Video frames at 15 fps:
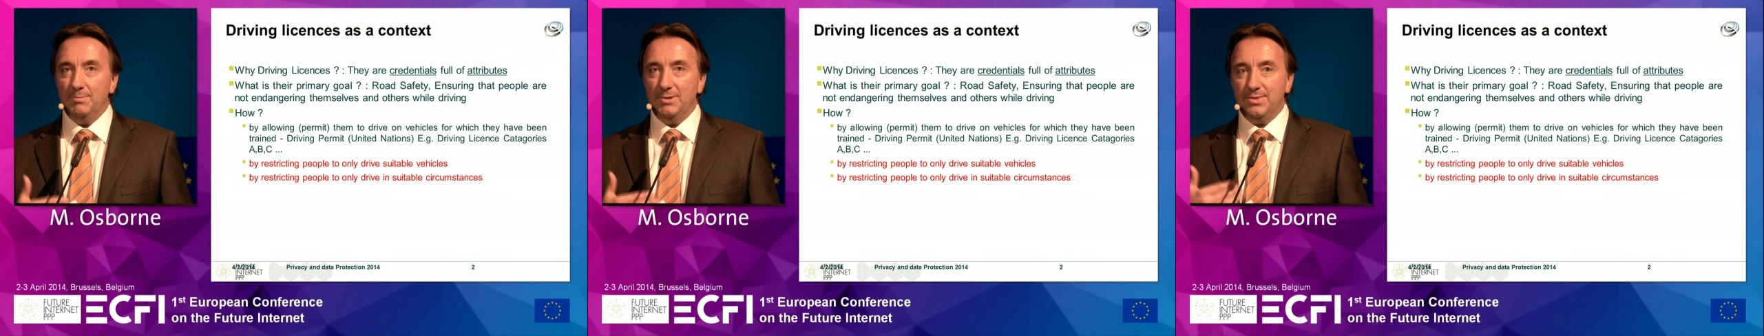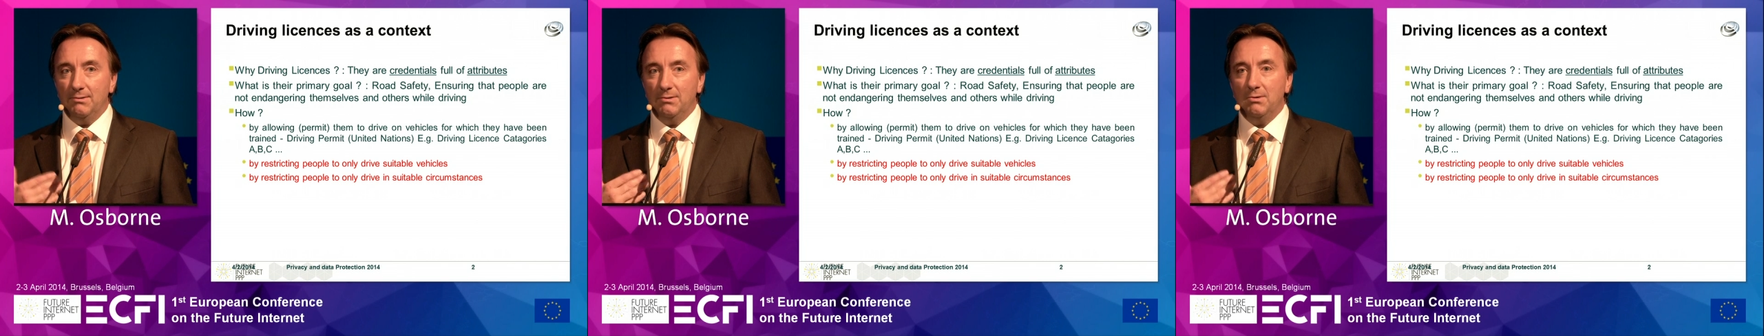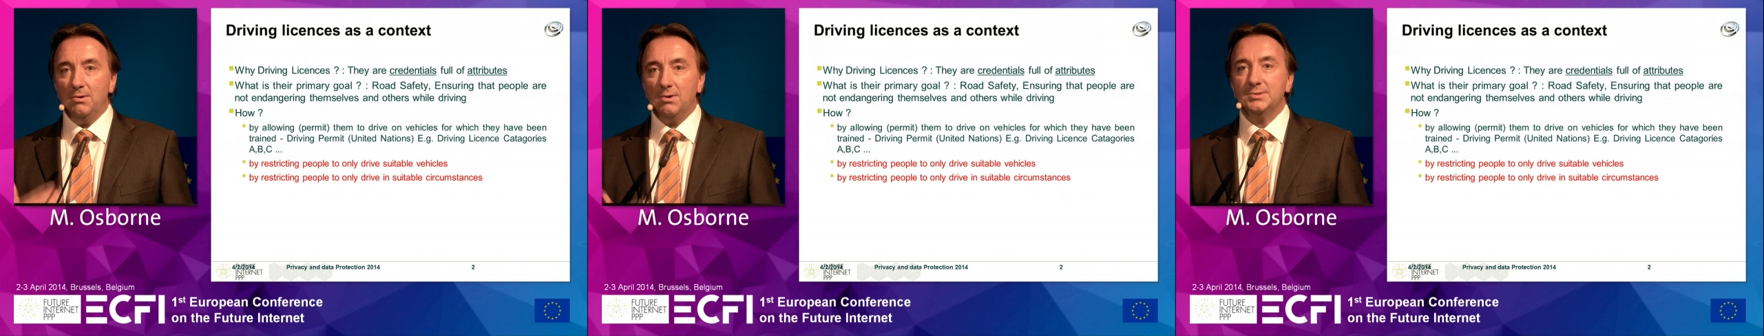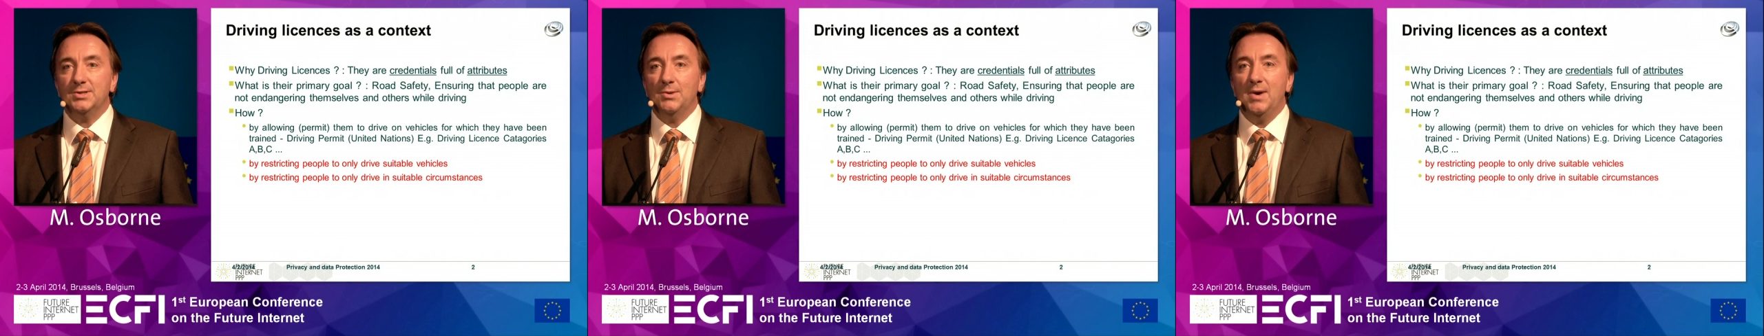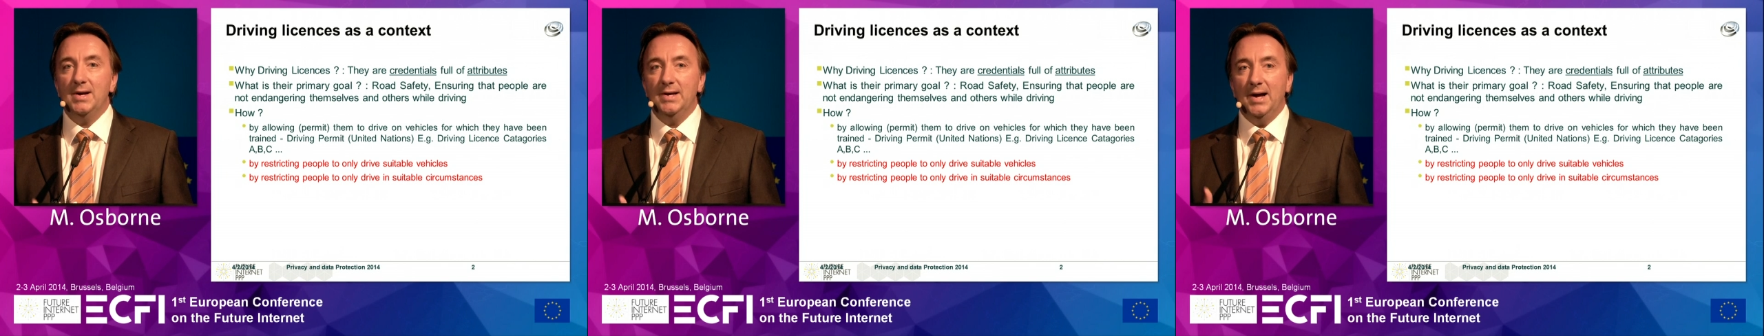there are
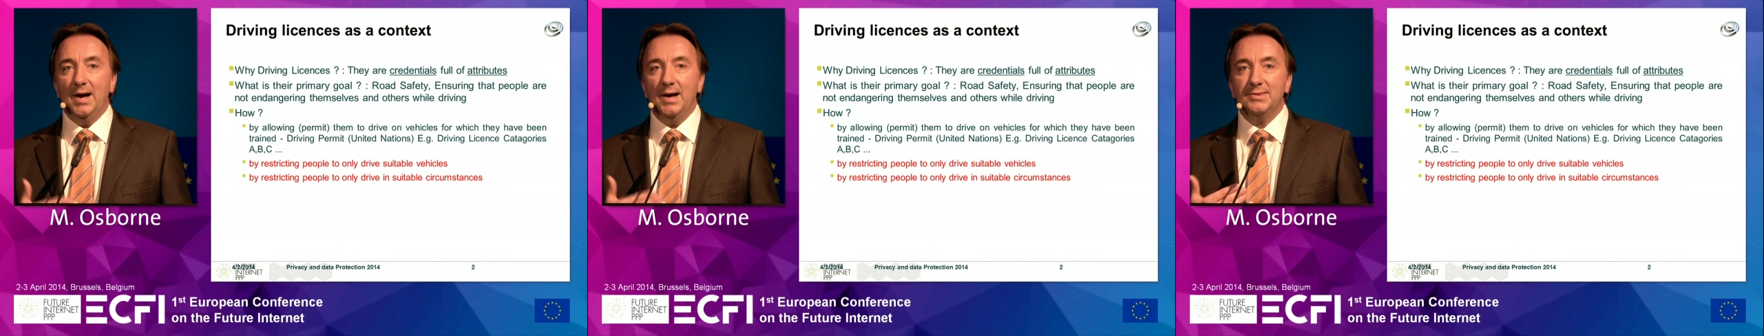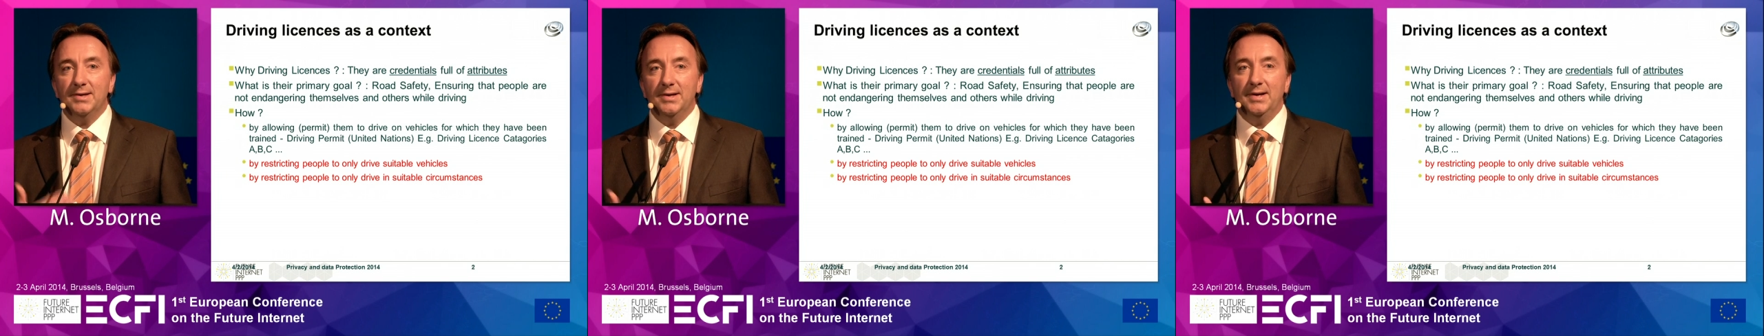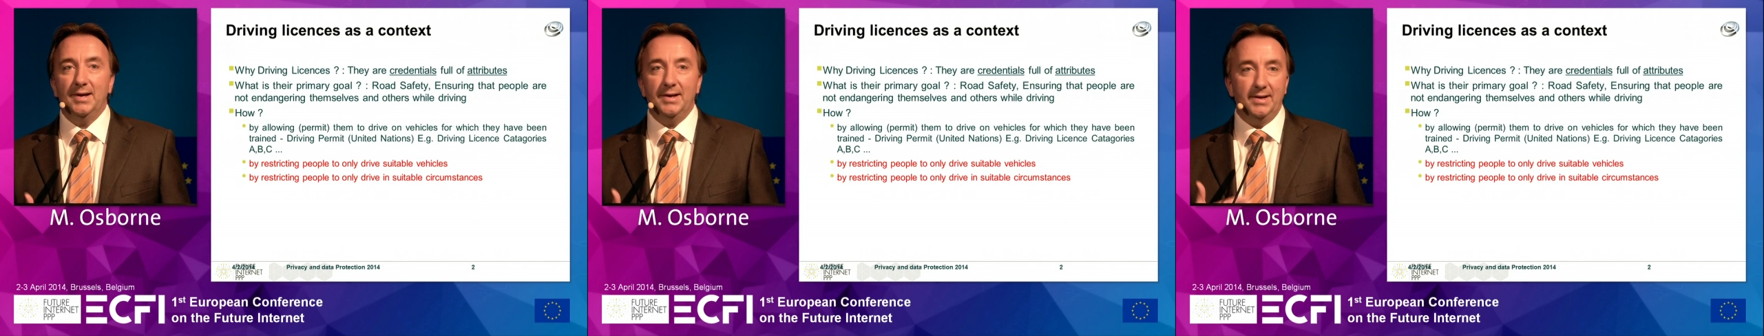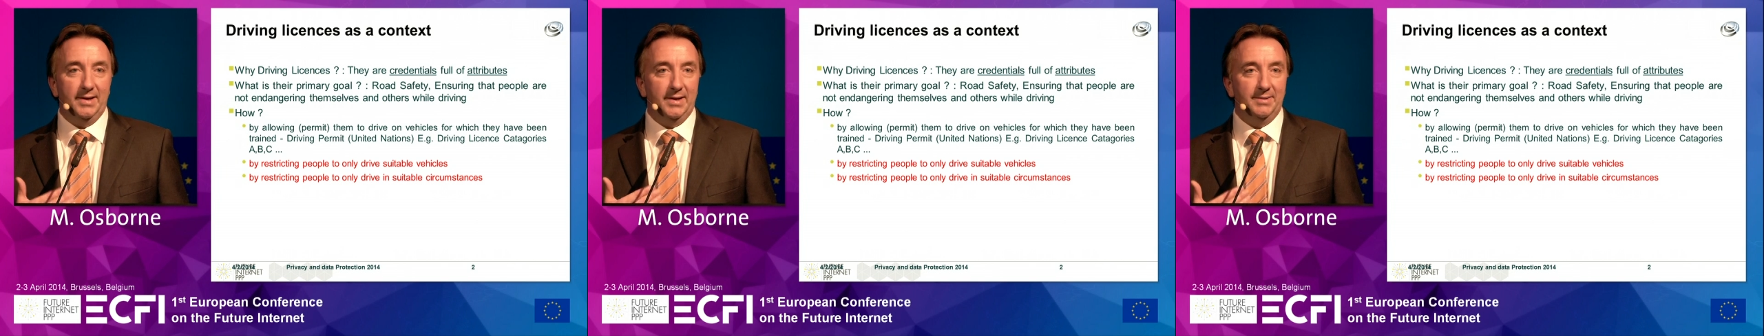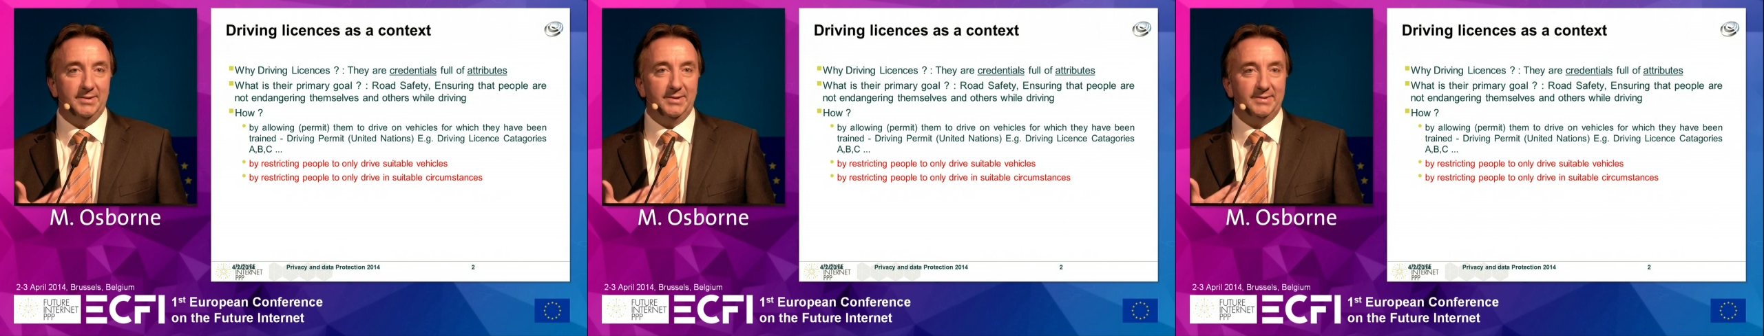also other
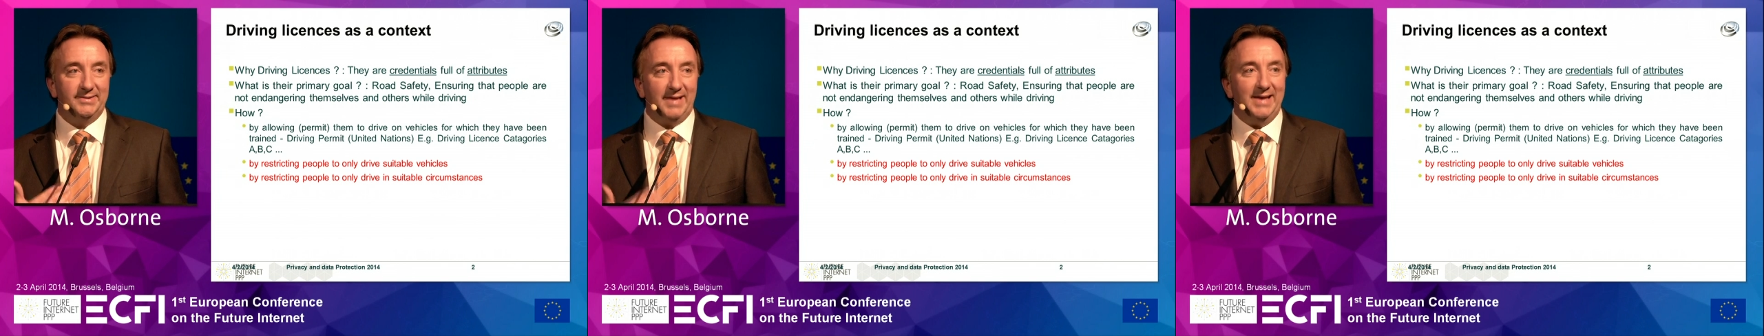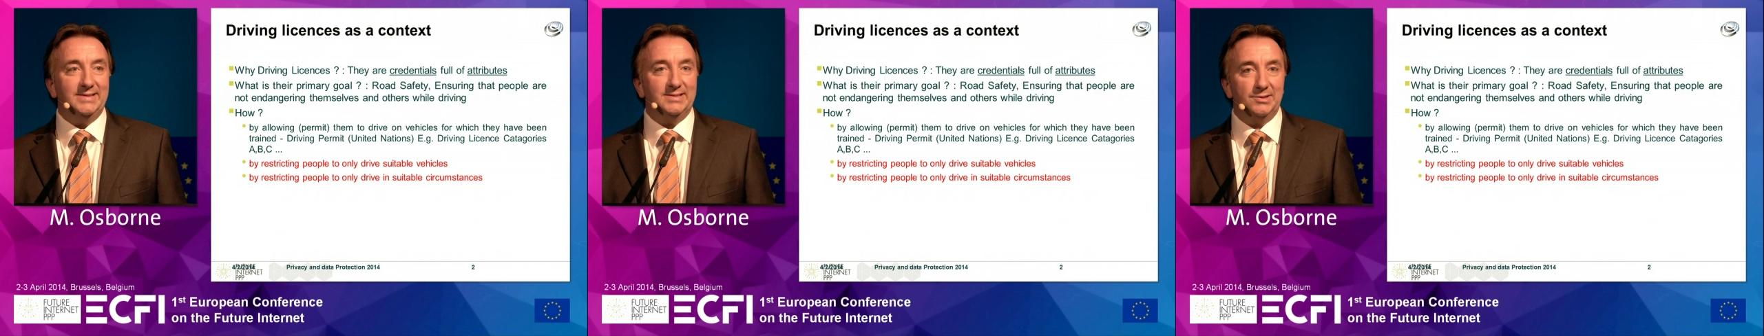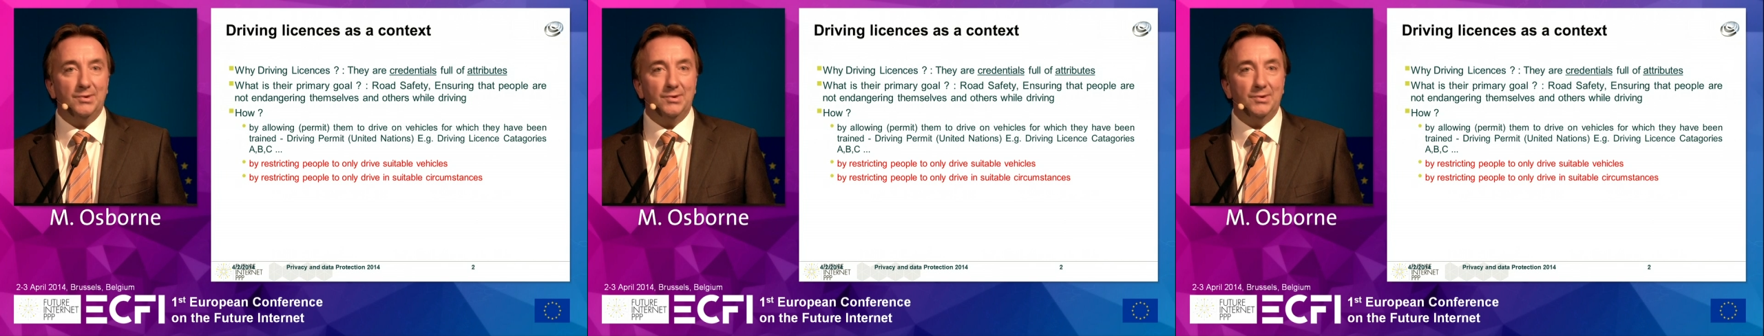data